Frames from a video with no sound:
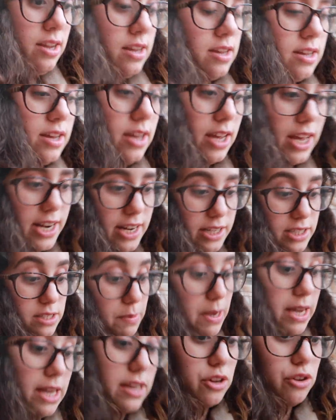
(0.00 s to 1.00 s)
and it's
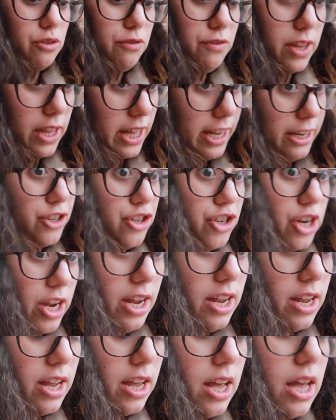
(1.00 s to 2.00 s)
making you feel like
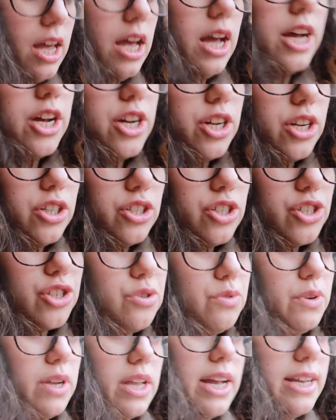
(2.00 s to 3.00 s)
shit,
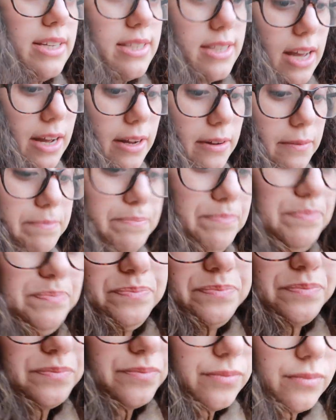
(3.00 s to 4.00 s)
just realize that
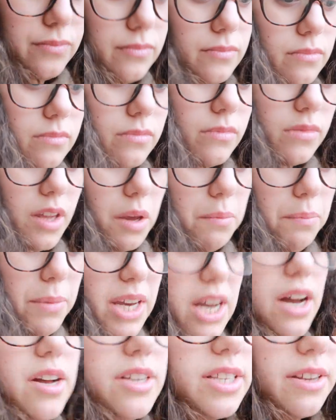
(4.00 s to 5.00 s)

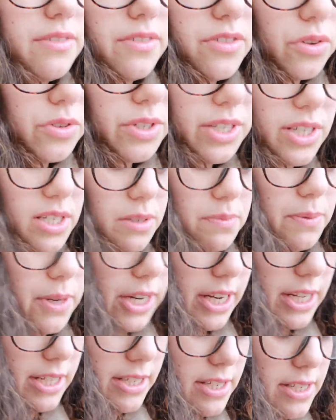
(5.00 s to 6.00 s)
because of those
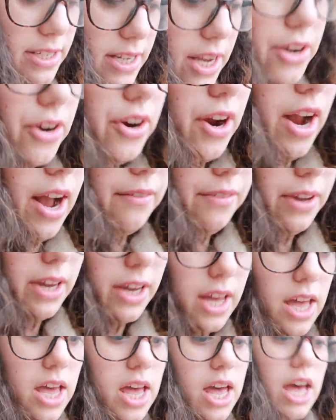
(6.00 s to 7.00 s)
experiences that you're
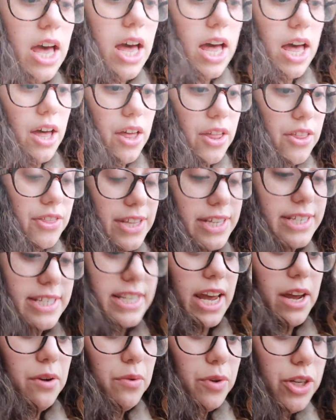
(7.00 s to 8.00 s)
having, the
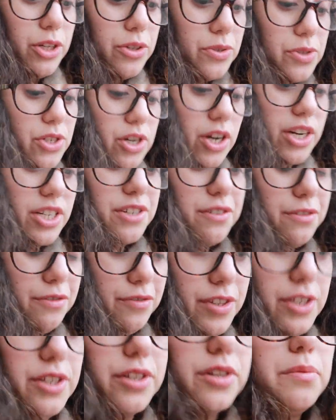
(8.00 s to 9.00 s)
day when you start to
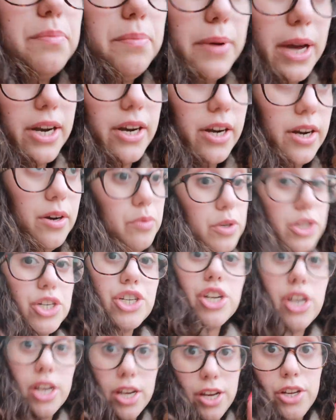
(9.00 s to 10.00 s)
feel better,
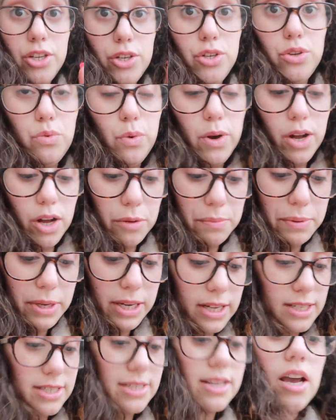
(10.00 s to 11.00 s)
which you will
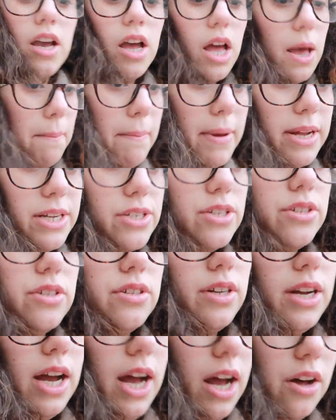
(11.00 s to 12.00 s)
because
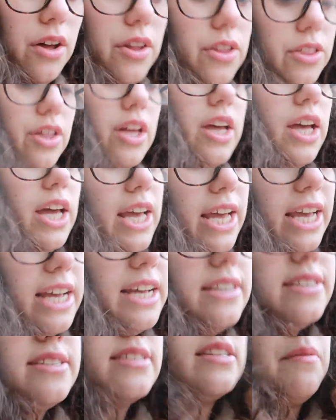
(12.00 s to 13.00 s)
mental health
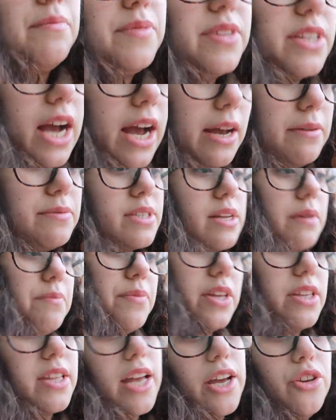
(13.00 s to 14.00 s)
is sometimes something